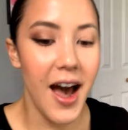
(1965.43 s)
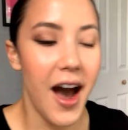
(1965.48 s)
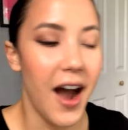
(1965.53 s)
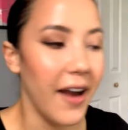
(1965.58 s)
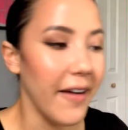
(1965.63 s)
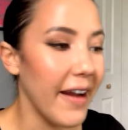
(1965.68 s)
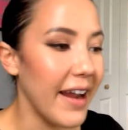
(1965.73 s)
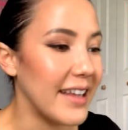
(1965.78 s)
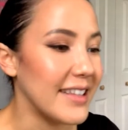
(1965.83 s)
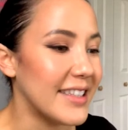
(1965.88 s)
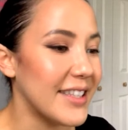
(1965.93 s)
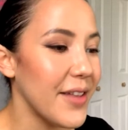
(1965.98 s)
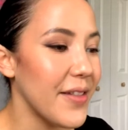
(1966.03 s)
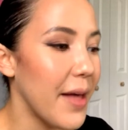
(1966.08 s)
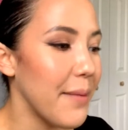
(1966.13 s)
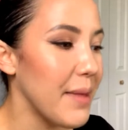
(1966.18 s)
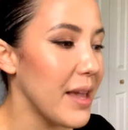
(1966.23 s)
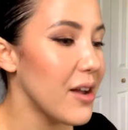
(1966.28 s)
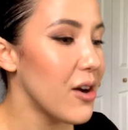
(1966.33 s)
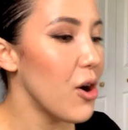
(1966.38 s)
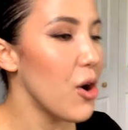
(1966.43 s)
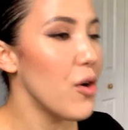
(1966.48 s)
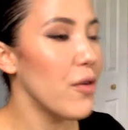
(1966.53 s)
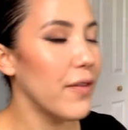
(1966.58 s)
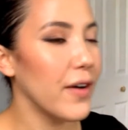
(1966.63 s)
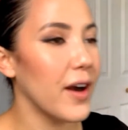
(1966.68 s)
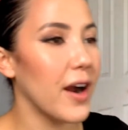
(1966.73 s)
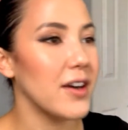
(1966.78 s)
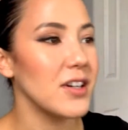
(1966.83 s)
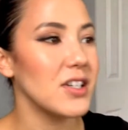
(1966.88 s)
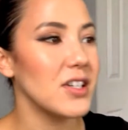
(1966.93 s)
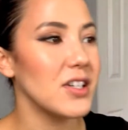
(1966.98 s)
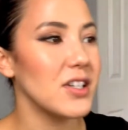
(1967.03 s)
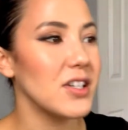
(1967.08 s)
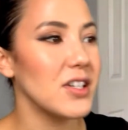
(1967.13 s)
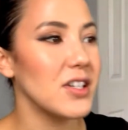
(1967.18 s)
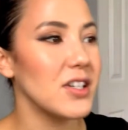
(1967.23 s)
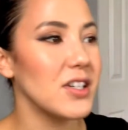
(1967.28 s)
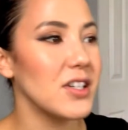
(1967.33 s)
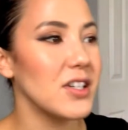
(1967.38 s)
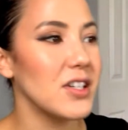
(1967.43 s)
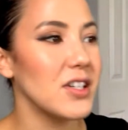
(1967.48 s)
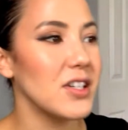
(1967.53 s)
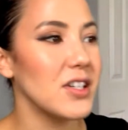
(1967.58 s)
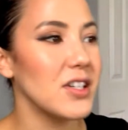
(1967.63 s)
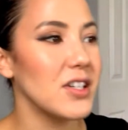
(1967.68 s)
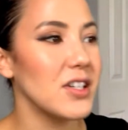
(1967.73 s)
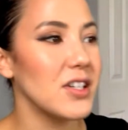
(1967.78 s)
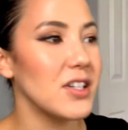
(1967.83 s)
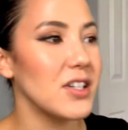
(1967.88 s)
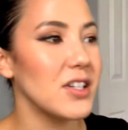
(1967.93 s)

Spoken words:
All right, so let me go over our specials that